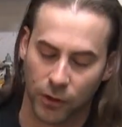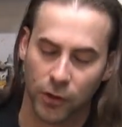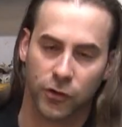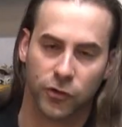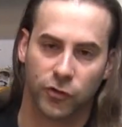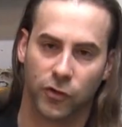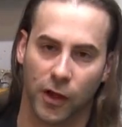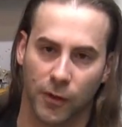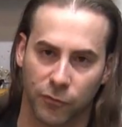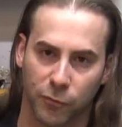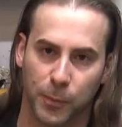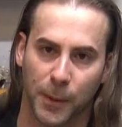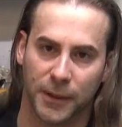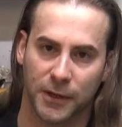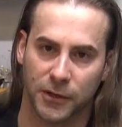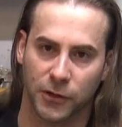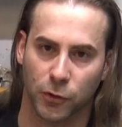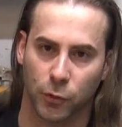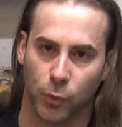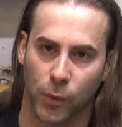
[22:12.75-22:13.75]
Stop
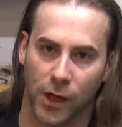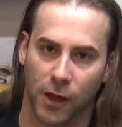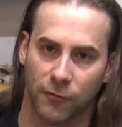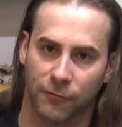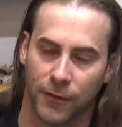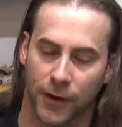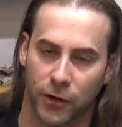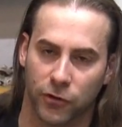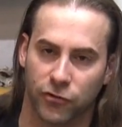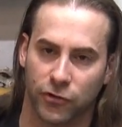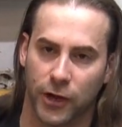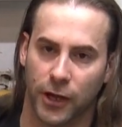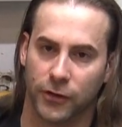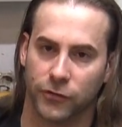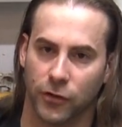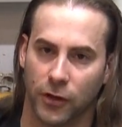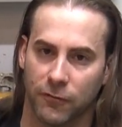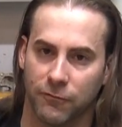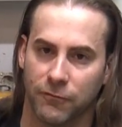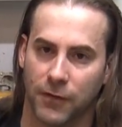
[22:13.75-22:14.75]
spending your welfare
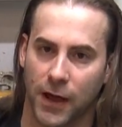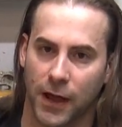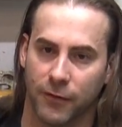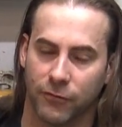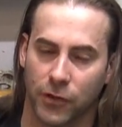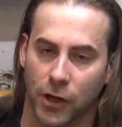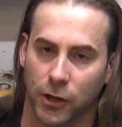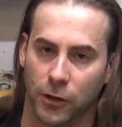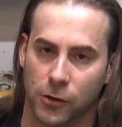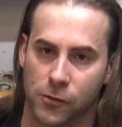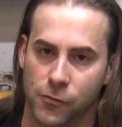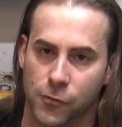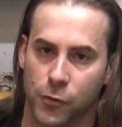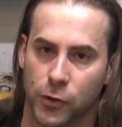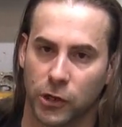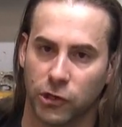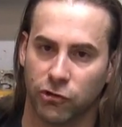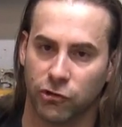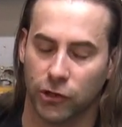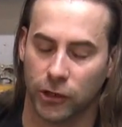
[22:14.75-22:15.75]
checks on $5
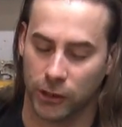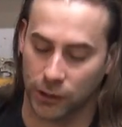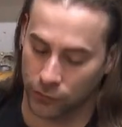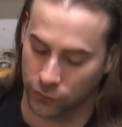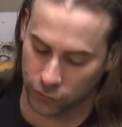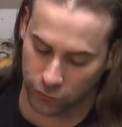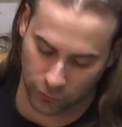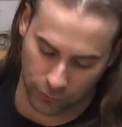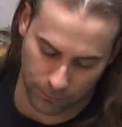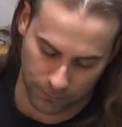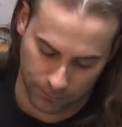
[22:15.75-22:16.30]
free cheese.